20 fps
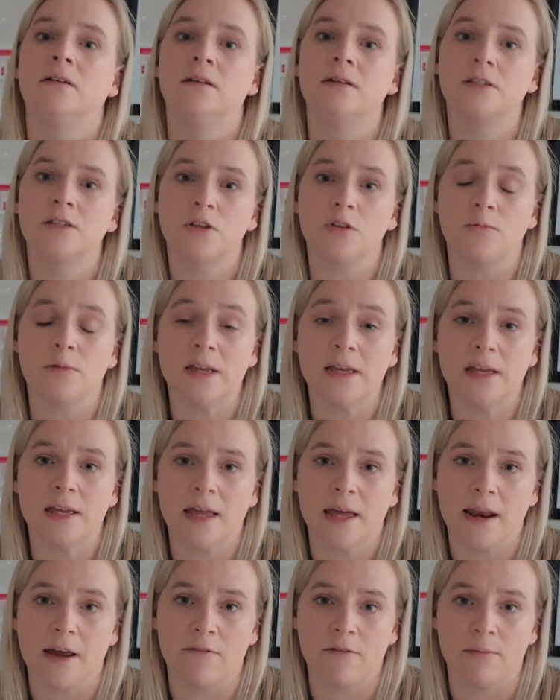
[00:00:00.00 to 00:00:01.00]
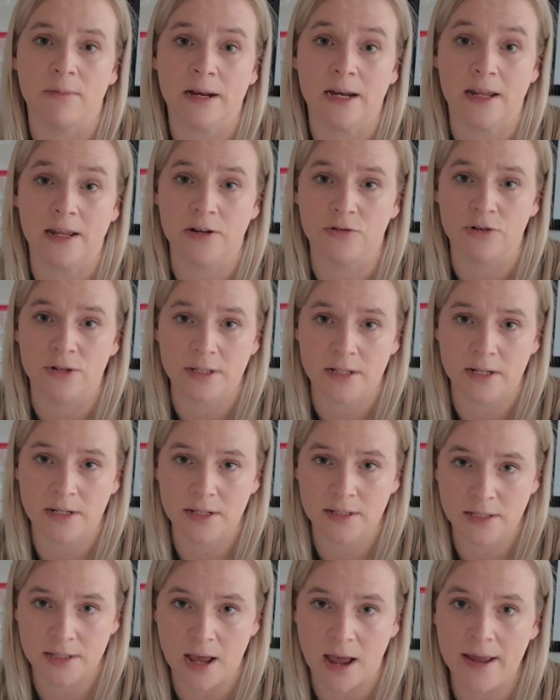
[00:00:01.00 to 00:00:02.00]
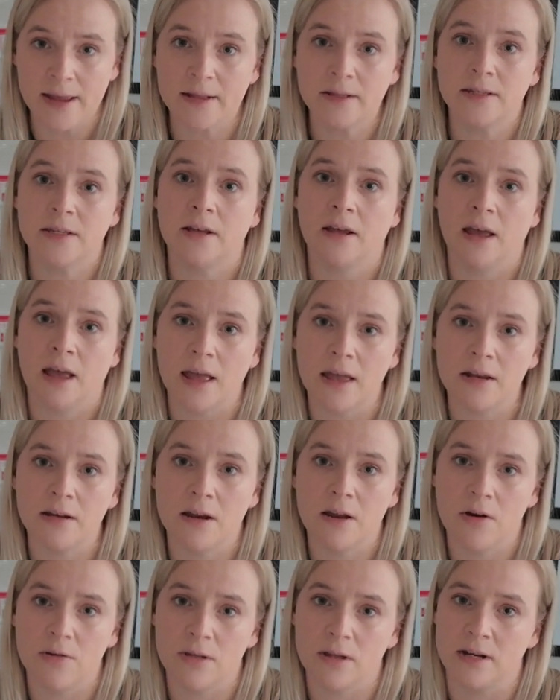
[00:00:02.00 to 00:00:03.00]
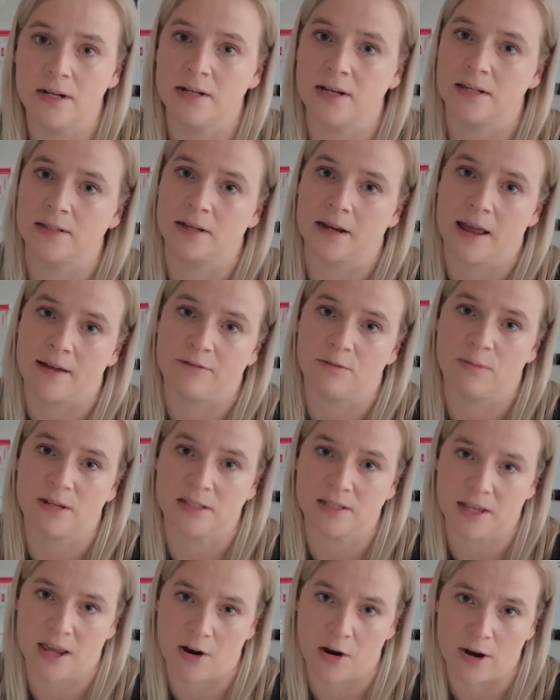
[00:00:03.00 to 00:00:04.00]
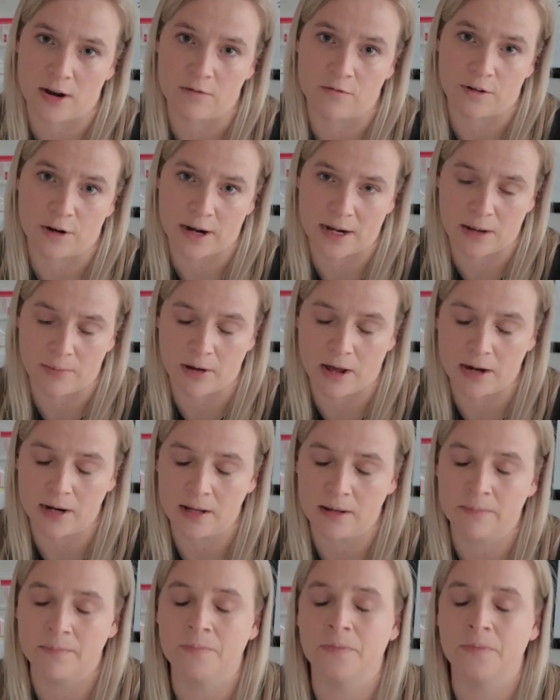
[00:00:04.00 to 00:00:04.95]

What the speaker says: so that we can get everybody interested in science and know that it doesn't have to be scary for anybody.